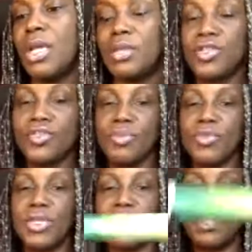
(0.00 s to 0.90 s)
The Trim
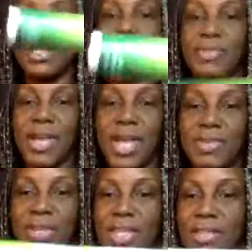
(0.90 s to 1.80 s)

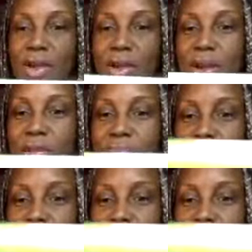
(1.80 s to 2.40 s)
365 is our